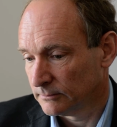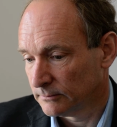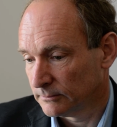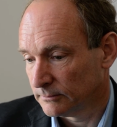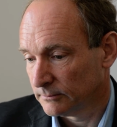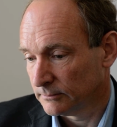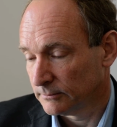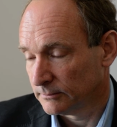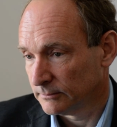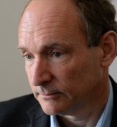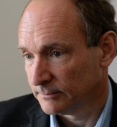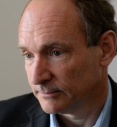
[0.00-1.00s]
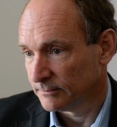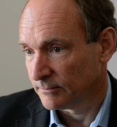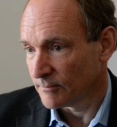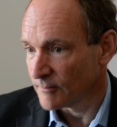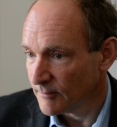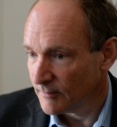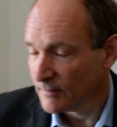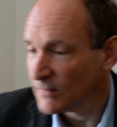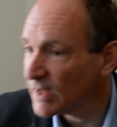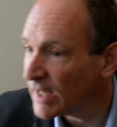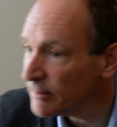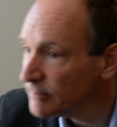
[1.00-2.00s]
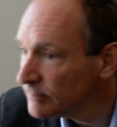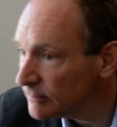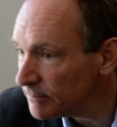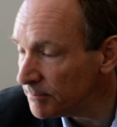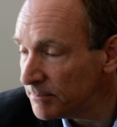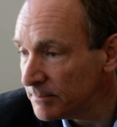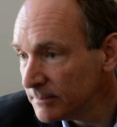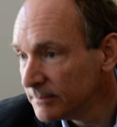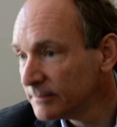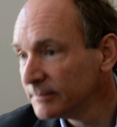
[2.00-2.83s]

That's it. The last question,